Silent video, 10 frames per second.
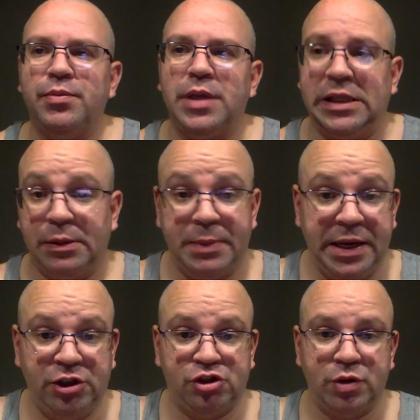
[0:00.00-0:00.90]
in the
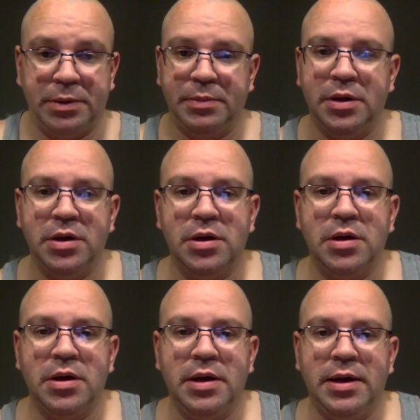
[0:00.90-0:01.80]
mainstream
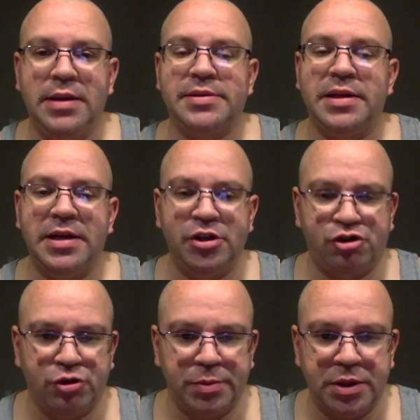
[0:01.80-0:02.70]
is an
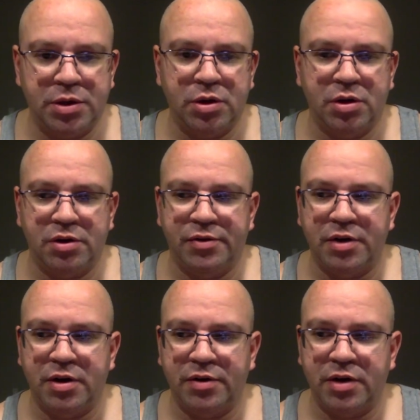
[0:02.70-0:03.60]
instrument of
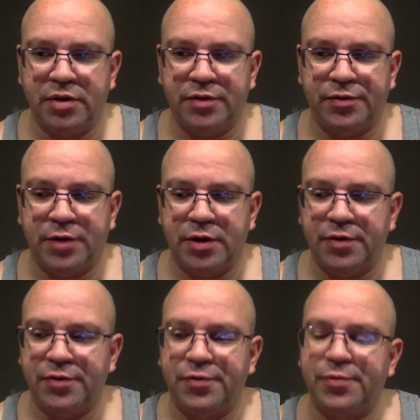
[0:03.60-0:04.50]
of of,
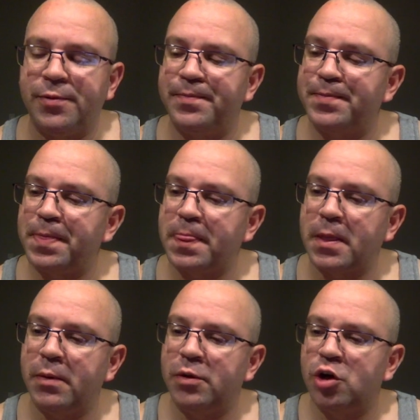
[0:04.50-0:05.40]
of
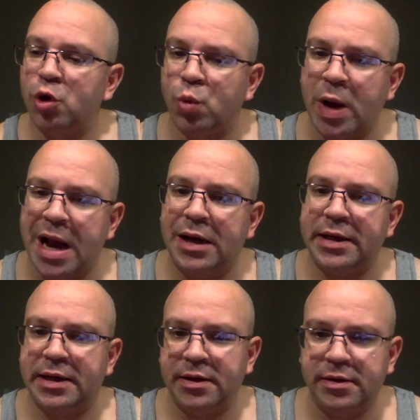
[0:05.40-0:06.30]

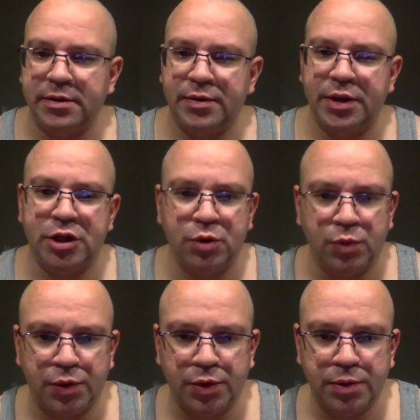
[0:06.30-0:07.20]
corralling the
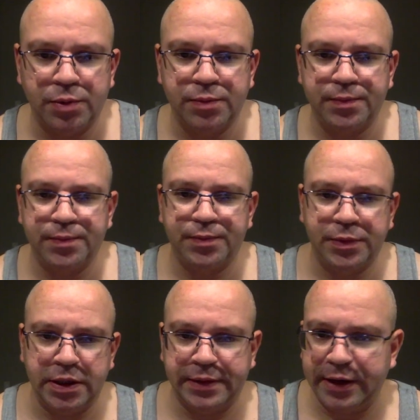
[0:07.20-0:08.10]
youth
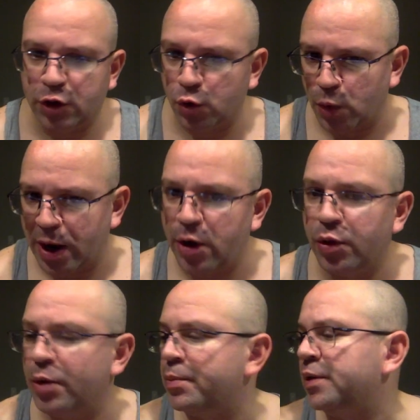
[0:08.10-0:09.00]
and they corral
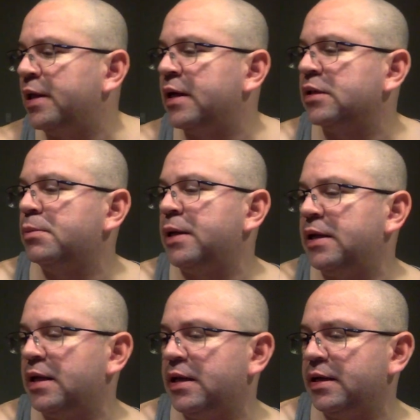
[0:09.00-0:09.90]
them and they get them like
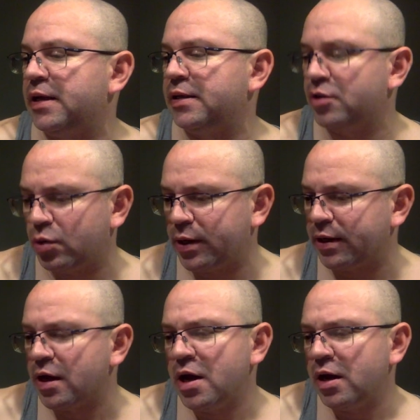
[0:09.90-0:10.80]
like like like you know like
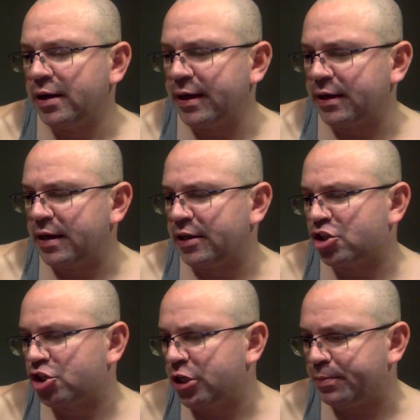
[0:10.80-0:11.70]
like like
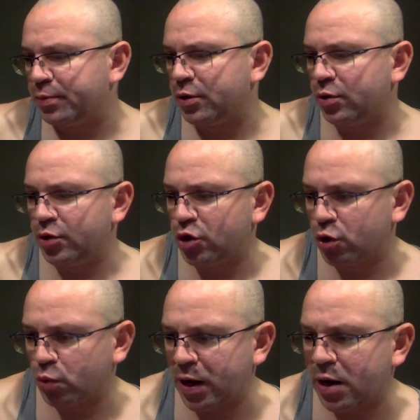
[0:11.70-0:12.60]
sheep you know you
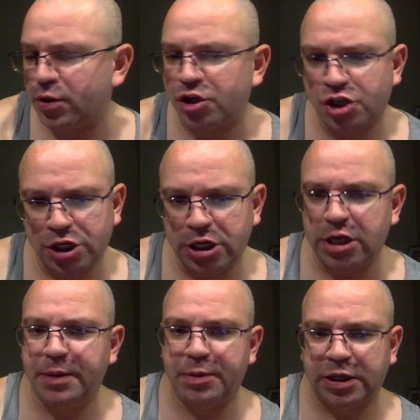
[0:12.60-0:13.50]
corral the
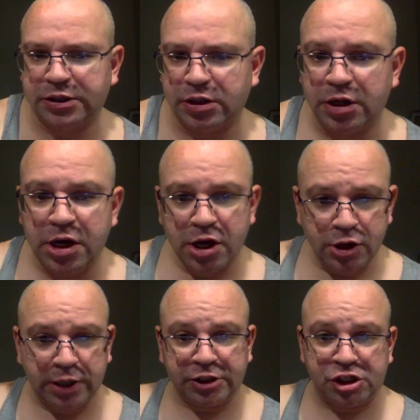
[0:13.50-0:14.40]
sheep you got the you
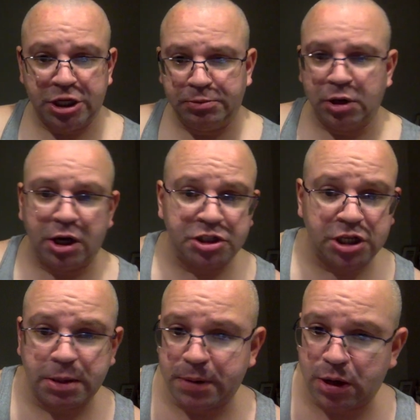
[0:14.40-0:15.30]
got the sheep dogs to
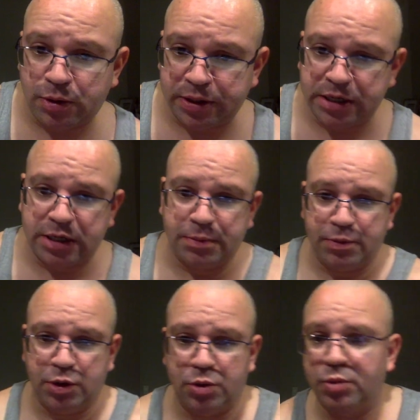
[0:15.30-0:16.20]
come out and get them
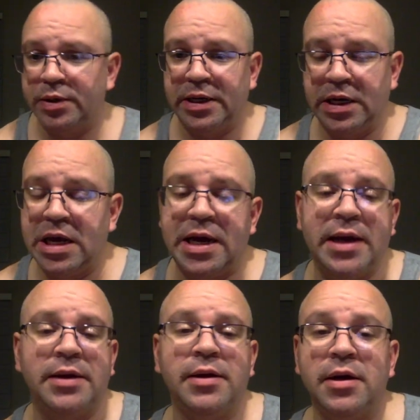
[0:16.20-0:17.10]
you know in
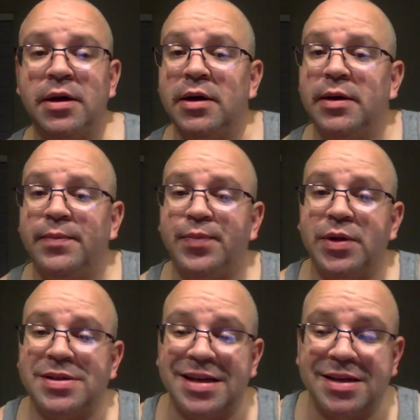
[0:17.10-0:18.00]
line
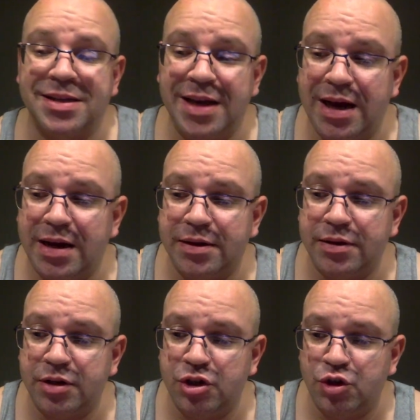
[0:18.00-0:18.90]
it's like yeah
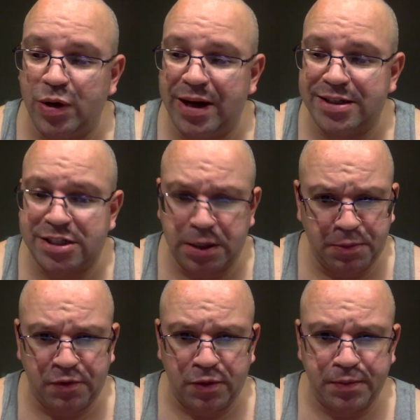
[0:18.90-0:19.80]
you got some
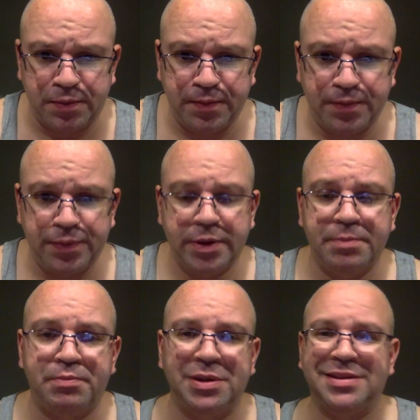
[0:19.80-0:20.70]
of them
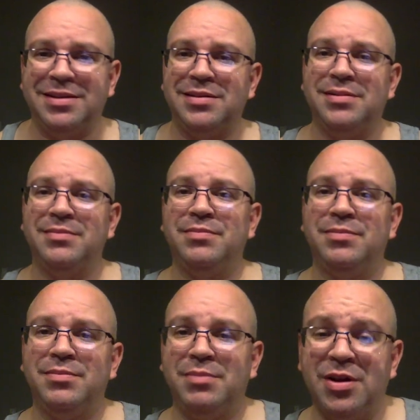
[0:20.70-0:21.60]
but
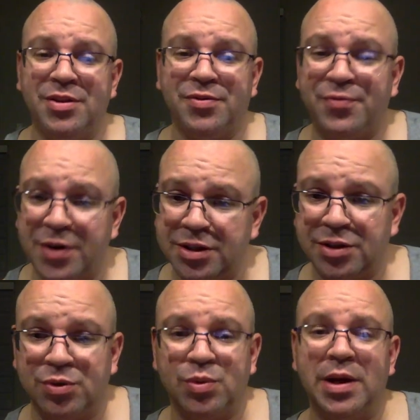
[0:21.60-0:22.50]
motherfucker
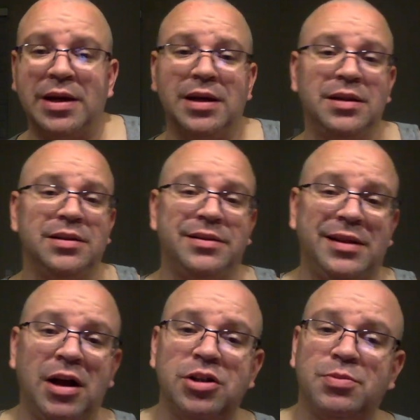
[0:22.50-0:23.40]
dude like
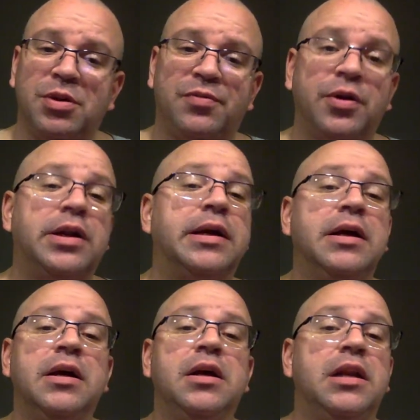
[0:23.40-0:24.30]
there's motherfucker like,
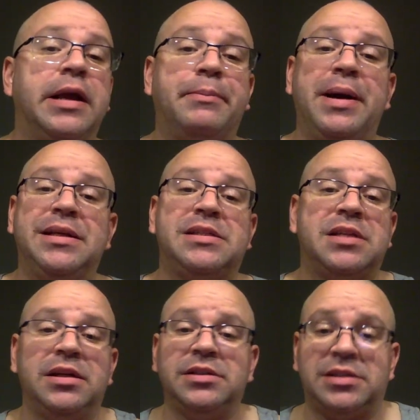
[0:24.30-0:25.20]
like my
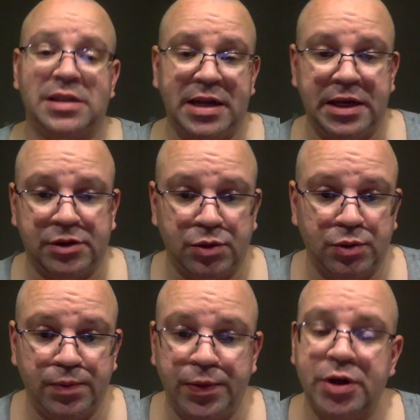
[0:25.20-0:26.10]
sons today
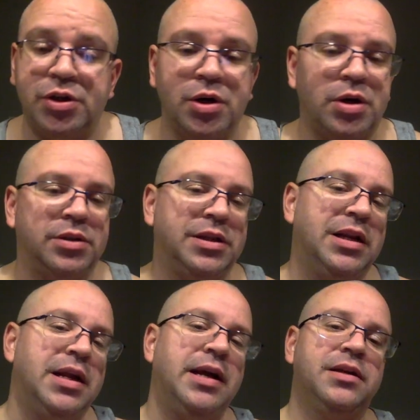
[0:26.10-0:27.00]
dude they're young they
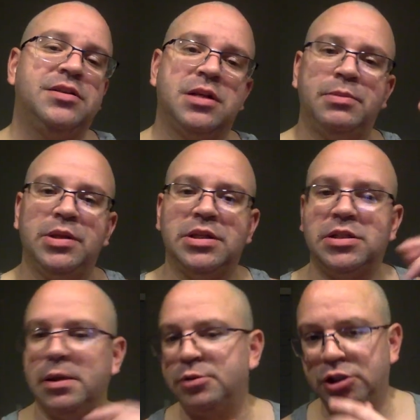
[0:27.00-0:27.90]
like some of this
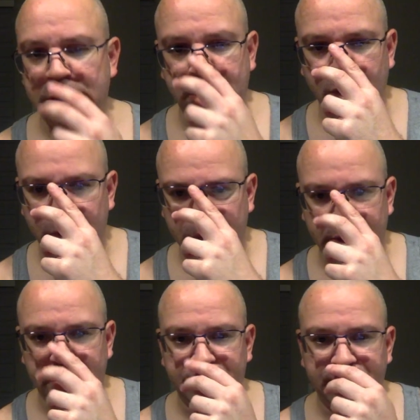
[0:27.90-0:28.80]
dumb shit dude but